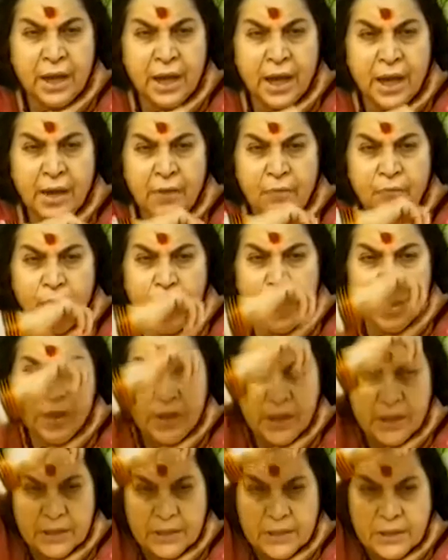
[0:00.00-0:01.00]
and
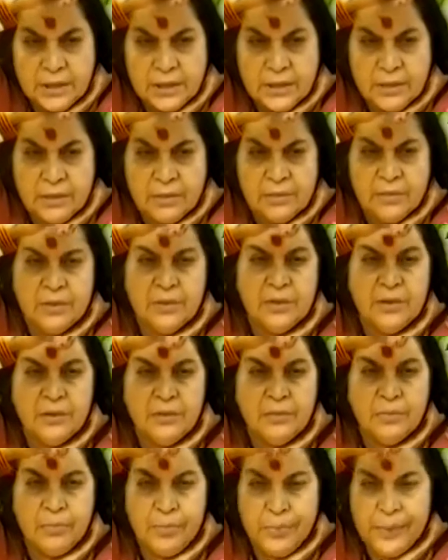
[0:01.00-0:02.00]
waters the
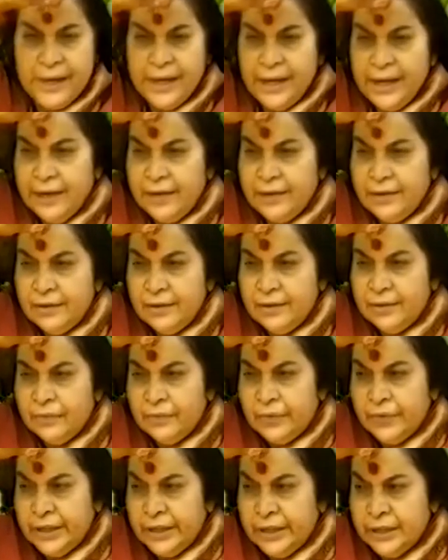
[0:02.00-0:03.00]
brain
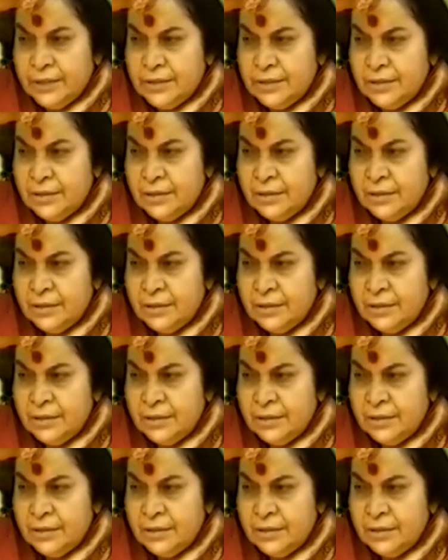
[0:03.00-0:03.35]
first,